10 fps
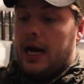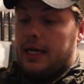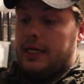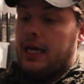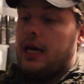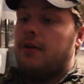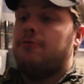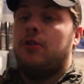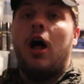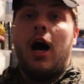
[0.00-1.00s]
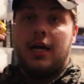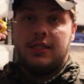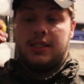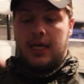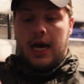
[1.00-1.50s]
I'd get
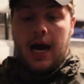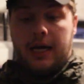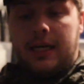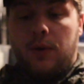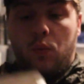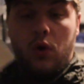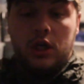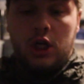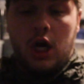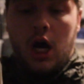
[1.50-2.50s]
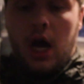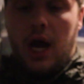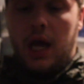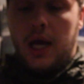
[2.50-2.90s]
floss. I'd get one gauze.